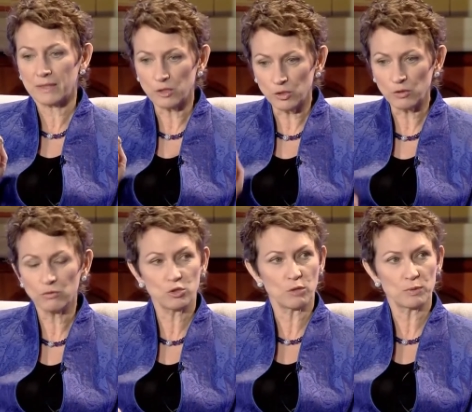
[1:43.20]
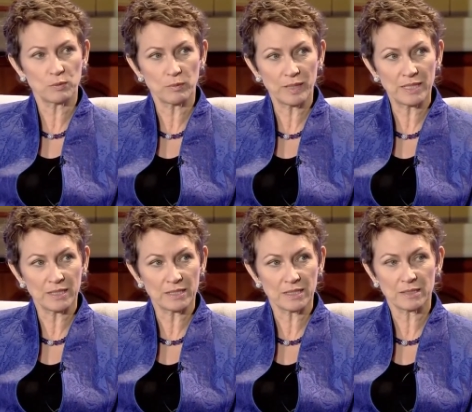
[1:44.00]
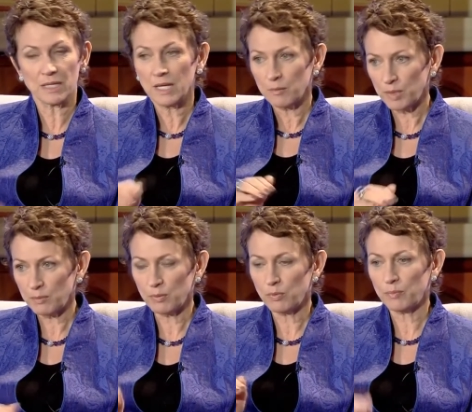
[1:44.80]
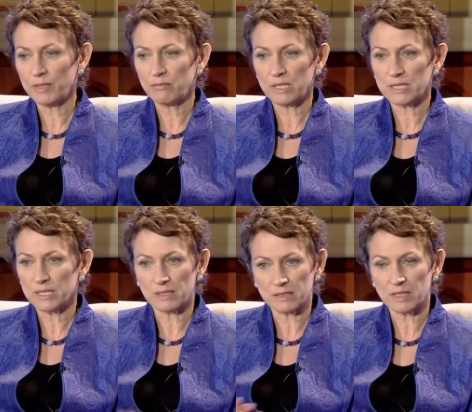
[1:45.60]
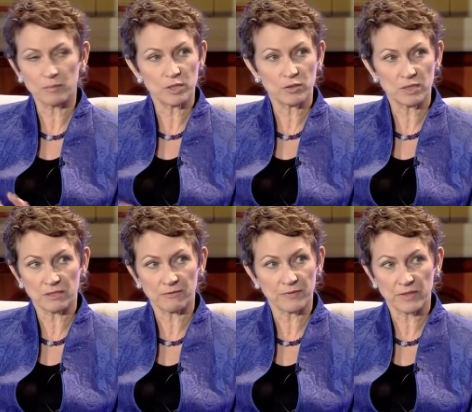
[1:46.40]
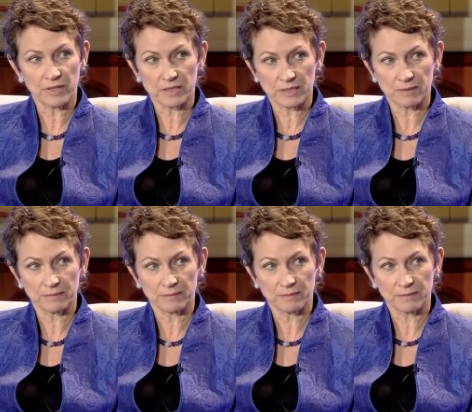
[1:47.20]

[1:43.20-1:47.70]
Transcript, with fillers: New jobs will be needed, people will be reskilled, and they'll be doing different things.